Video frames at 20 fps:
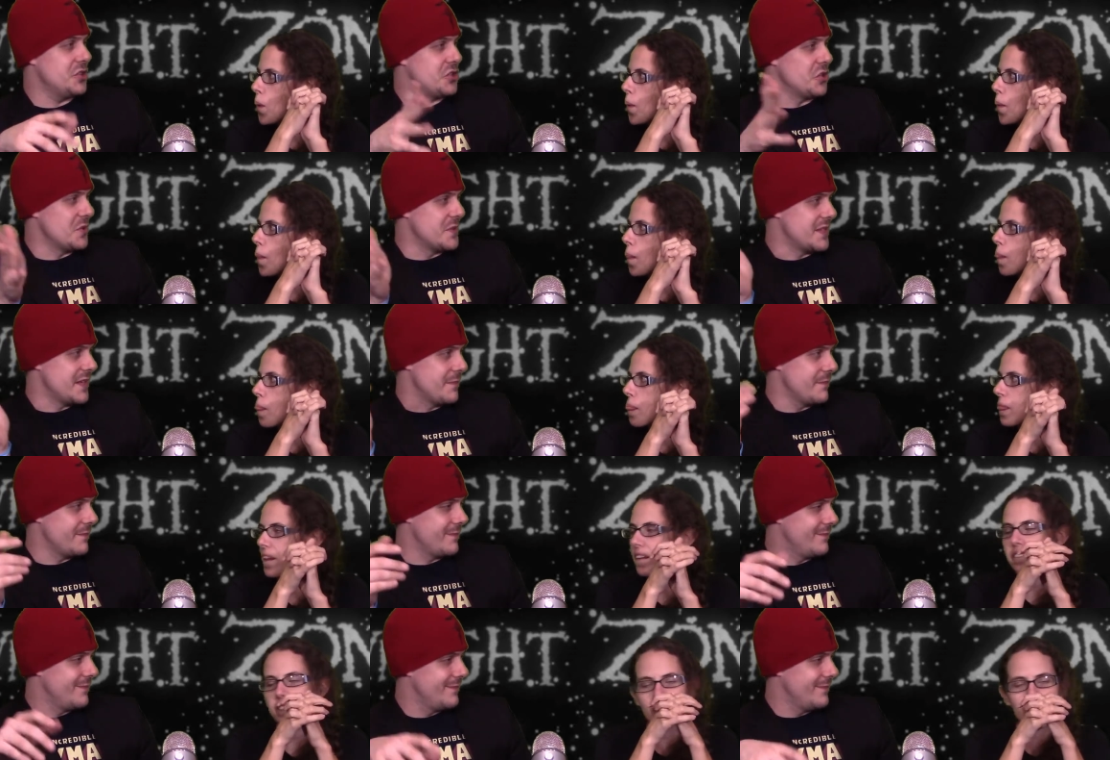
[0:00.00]
Speaker 1: shoots him.
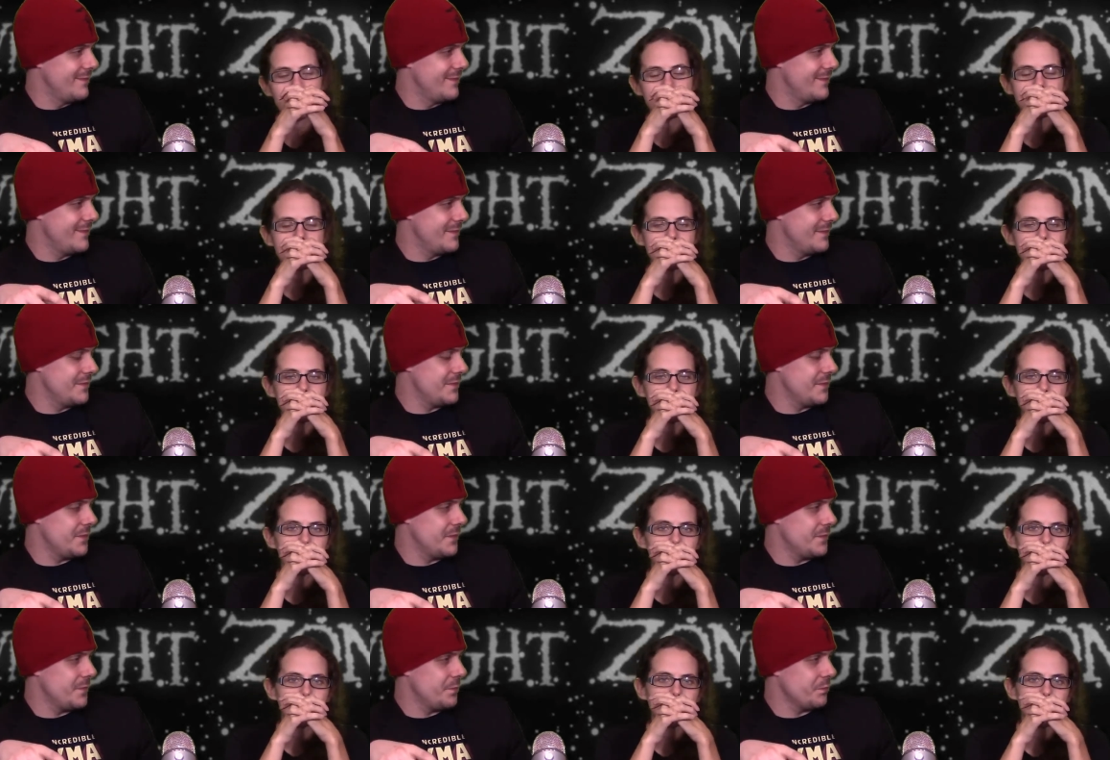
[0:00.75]
Yes.
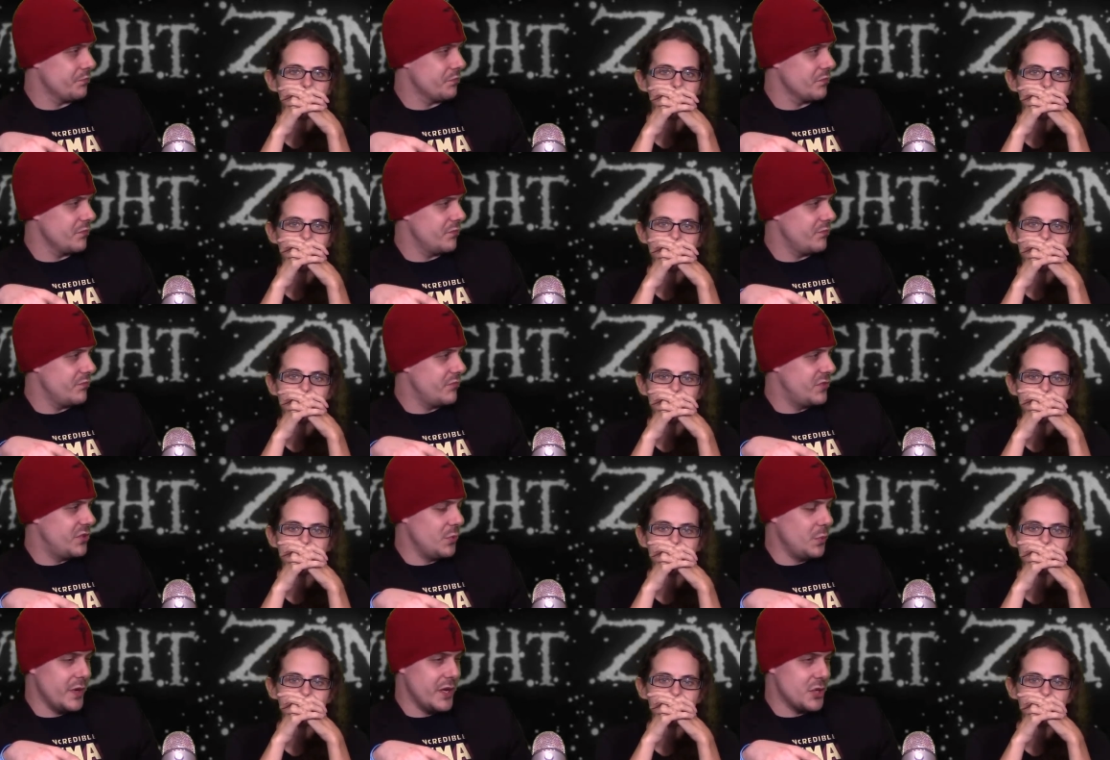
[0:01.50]

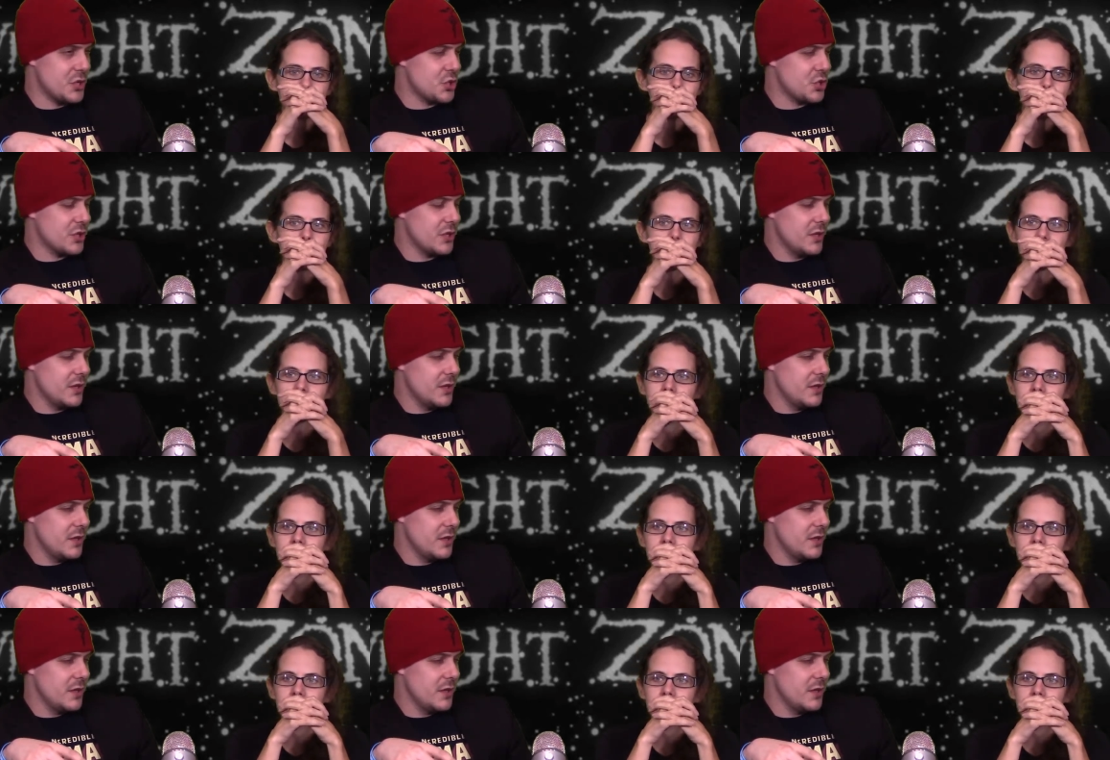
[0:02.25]
To which